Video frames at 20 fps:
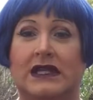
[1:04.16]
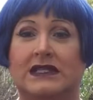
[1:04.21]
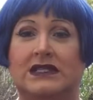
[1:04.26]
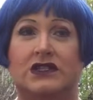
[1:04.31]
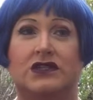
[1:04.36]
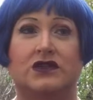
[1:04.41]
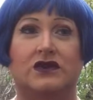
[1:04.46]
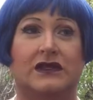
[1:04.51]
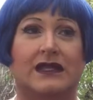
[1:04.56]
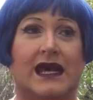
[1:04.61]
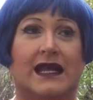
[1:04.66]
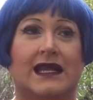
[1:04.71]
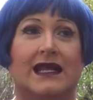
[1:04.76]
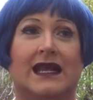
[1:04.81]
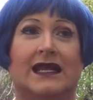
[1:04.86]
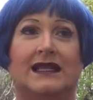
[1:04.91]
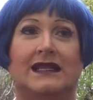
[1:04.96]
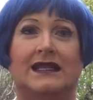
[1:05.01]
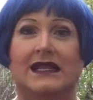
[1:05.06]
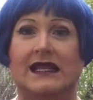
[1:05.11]
to do that
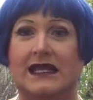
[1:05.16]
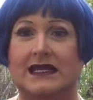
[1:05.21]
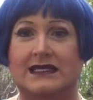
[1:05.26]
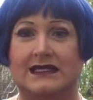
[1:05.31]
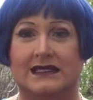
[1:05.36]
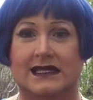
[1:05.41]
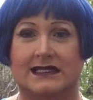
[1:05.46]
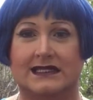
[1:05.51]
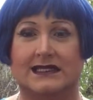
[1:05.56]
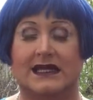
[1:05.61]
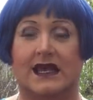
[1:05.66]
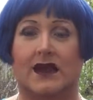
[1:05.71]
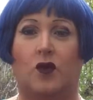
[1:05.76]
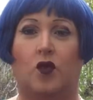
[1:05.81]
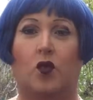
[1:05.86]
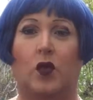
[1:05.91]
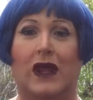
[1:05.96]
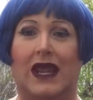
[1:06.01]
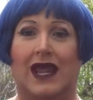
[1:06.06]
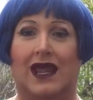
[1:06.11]
at least, let's say, a
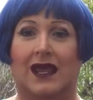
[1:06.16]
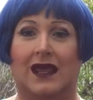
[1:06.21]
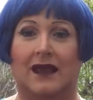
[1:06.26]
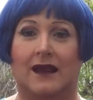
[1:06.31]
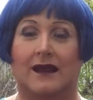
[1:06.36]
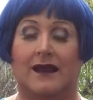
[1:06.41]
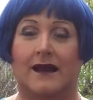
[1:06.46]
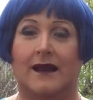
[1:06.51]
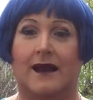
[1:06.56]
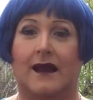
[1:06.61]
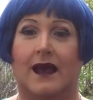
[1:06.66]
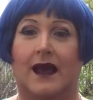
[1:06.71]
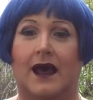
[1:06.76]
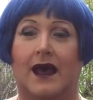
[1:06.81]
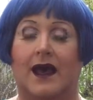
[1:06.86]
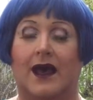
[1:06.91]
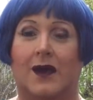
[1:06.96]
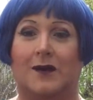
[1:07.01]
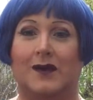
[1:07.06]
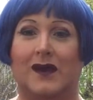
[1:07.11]
week
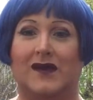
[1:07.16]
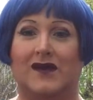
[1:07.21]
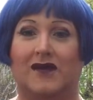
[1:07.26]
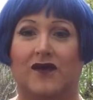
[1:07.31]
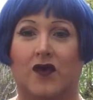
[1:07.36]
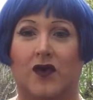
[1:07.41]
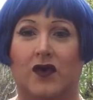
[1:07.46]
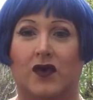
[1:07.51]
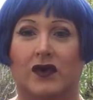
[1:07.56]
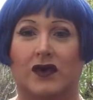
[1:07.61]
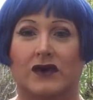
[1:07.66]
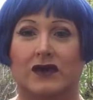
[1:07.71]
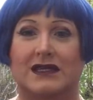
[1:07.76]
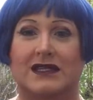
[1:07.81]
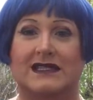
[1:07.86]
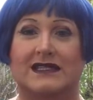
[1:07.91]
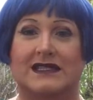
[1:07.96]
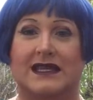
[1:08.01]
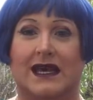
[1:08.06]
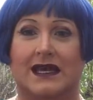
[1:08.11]
before you
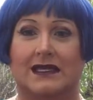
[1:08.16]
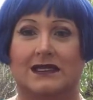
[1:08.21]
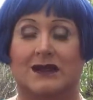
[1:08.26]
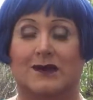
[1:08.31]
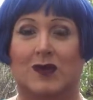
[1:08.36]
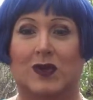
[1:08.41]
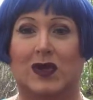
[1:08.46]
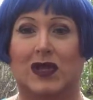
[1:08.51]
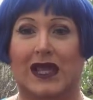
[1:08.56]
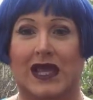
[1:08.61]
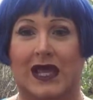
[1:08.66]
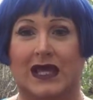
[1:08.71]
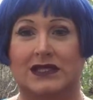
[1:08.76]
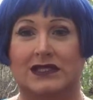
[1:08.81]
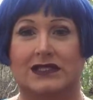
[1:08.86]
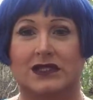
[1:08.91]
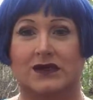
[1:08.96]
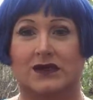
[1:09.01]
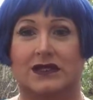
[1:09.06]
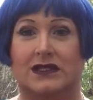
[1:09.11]
decide to
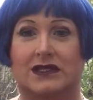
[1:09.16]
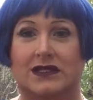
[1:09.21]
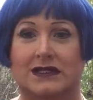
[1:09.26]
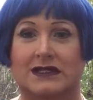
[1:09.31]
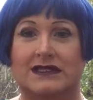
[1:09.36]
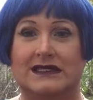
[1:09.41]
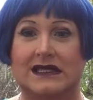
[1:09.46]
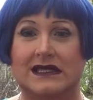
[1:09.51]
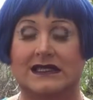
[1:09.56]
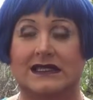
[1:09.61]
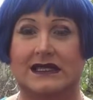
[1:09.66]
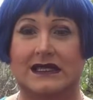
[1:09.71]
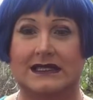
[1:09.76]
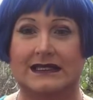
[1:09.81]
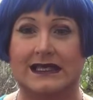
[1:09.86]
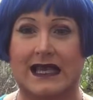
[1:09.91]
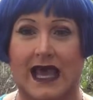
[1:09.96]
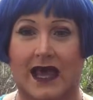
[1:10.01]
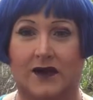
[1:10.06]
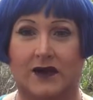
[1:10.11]
plant your little
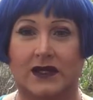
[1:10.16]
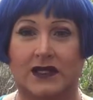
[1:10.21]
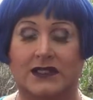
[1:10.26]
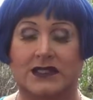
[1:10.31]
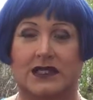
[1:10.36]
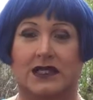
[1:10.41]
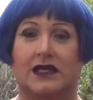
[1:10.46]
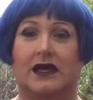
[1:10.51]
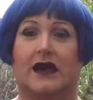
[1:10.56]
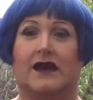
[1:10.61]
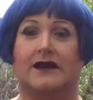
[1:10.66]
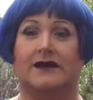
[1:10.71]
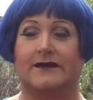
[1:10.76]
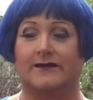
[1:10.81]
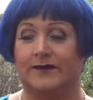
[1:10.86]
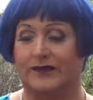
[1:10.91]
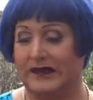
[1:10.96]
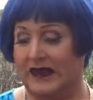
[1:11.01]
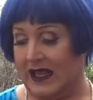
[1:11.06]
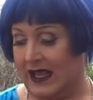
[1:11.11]
seedlings out into the
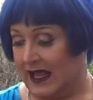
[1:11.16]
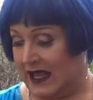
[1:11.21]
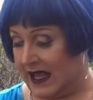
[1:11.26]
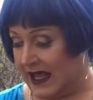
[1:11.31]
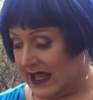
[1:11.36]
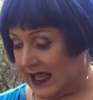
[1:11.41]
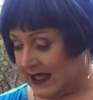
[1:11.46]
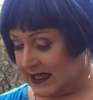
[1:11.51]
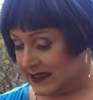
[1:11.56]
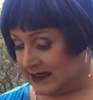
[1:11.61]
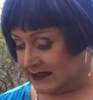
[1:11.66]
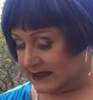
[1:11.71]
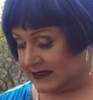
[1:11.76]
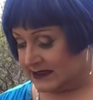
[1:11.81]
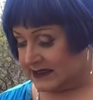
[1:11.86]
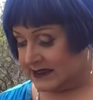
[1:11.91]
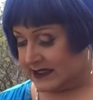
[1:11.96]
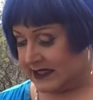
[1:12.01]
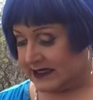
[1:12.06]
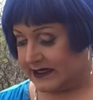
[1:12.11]
garden,
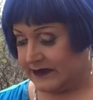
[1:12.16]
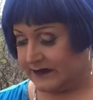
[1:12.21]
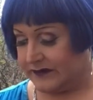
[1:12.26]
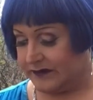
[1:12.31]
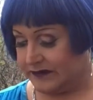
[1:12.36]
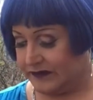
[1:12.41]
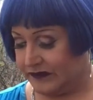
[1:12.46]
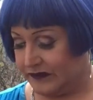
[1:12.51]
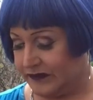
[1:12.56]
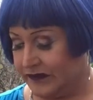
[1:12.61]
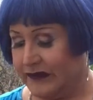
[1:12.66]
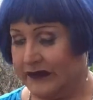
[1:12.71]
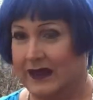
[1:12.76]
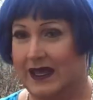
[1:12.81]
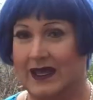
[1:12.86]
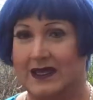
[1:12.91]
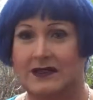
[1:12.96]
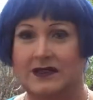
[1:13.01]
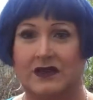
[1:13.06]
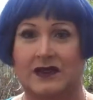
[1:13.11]
and
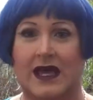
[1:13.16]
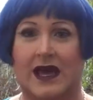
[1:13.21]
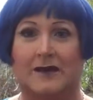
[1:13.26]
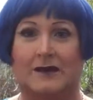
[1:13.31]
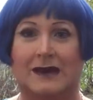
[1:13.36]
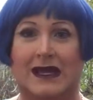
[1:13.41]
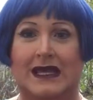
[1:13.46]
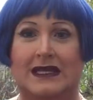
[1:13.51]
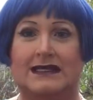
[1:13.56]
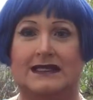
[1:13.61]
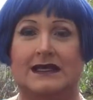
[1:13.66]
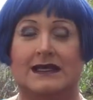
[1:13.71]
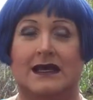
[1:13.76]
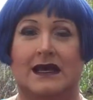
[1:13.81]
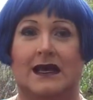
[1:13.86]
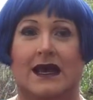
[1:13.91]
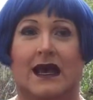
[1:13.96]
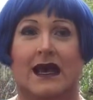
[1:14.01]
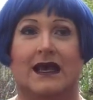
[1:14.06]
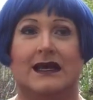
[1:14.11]
so that means
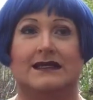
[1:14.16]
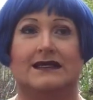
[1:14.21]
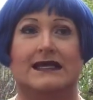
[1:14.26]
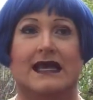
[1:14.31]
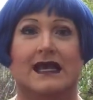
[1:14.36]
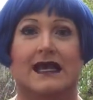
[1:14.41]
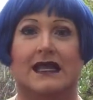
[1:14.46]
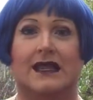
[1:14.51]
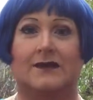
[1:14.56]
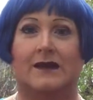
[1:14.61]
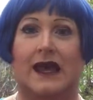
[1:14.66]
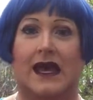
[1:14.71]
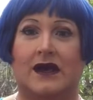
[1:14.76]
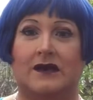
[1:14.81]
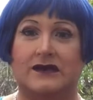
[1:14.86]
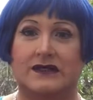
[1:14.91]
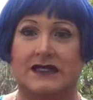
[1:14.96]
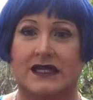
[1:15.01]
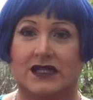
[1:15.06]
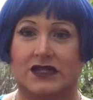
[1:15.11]
taking them
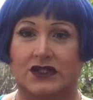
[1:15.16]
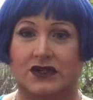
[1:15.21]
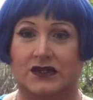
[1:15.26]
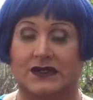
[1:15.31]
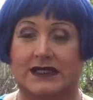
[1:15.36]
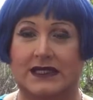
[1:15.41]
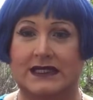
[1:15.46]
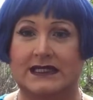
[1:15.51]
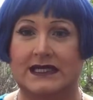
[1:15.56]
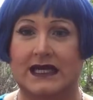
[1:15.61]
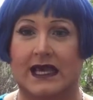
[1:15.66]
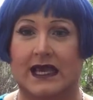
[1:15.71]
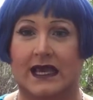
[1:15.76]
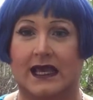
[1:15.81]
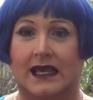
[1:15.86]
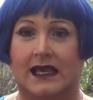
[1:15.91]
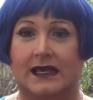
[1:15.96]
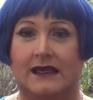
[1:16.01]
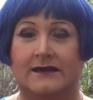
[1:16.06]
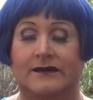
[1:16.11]
outside during the
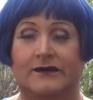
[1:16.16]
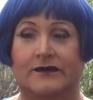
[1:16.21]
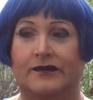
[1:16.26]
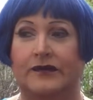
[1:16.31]
day.